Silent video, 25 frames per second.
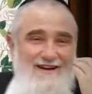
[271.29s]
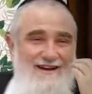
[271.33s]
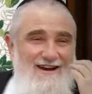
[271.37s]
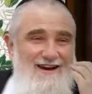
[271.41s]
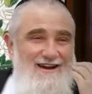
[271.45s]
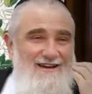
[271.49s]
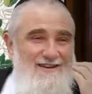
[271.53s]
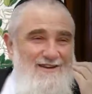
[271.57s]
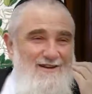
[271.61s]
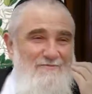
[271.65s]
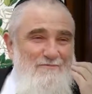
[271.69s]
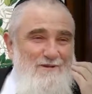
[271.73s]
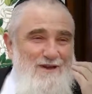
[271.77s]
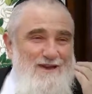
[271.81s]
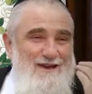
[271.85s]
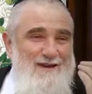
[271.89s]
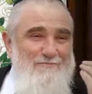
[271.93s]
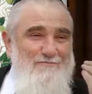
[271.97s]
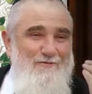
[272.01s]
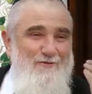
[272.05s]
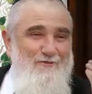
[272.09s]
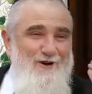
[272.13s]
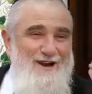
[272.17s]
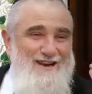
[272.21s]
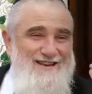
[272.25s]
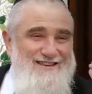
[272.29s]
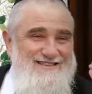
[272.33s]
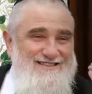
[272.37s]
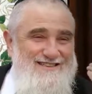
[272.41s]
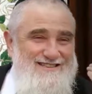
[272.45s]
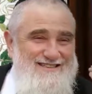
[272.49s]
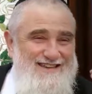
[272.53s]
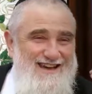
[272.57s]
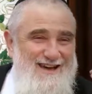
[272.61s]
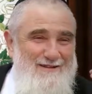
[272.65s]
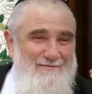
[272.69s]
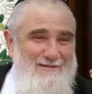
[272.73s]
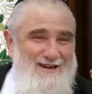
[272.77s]
on Yom Kippur. Why didn't you
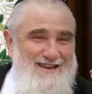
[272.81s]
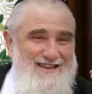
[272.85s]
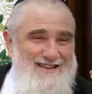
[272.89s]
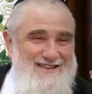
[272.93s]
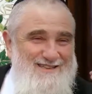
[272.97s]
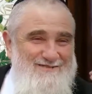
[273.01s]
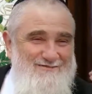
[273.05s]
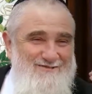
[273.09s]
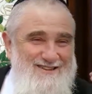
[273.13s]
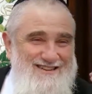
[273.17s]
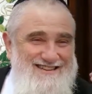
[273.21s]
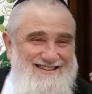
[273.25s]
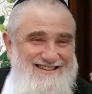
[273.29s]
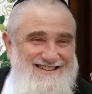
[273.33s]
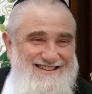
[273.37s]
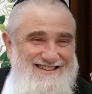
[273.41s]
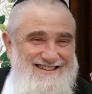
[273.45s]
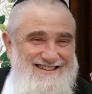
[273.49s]
tell me this one?